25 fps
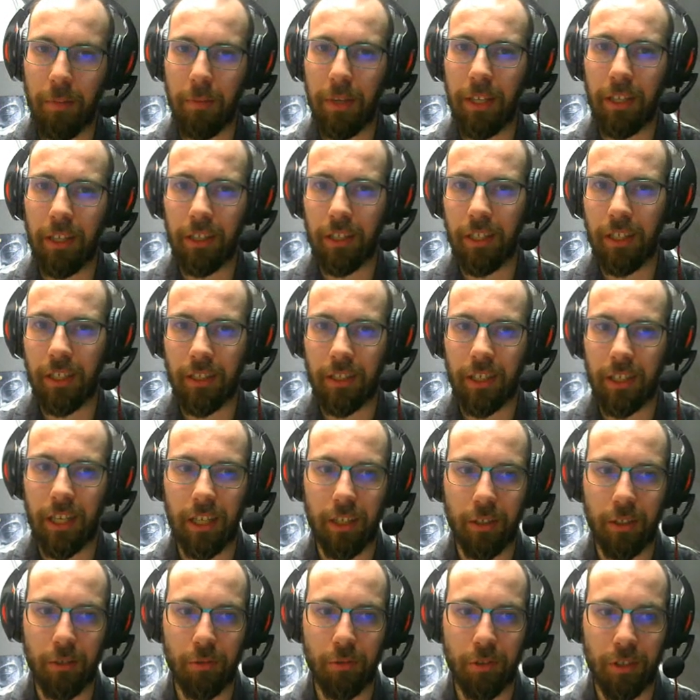the immediately
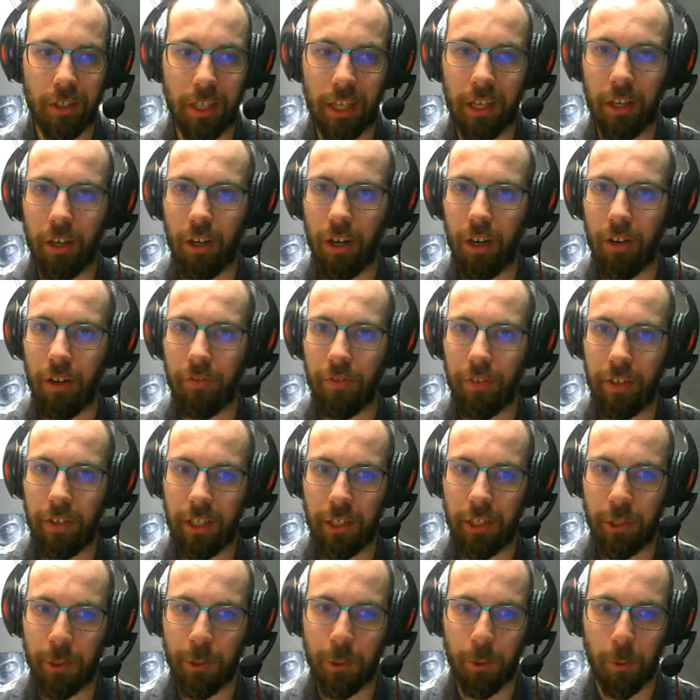thing you think
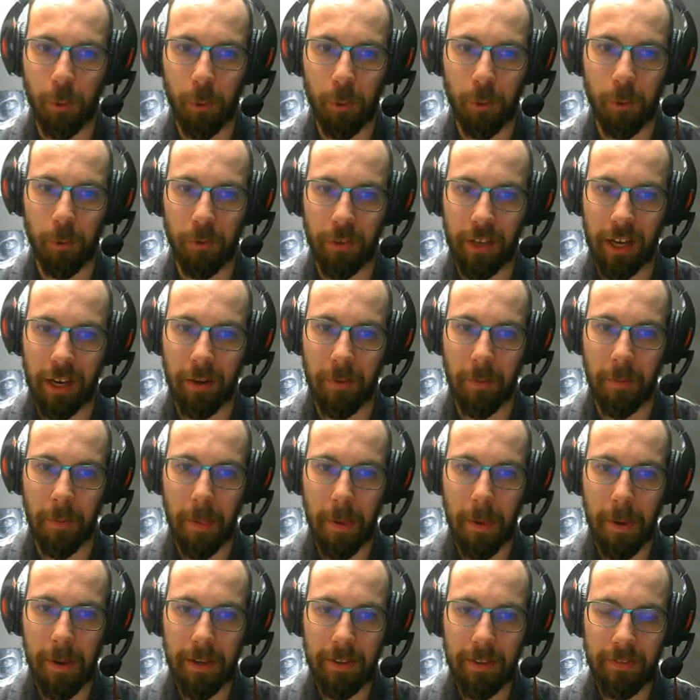of is Torkoal
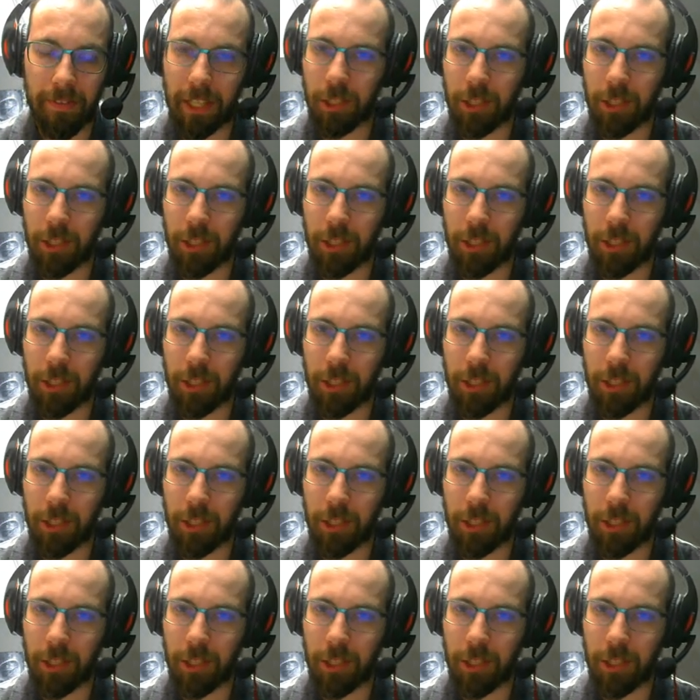now.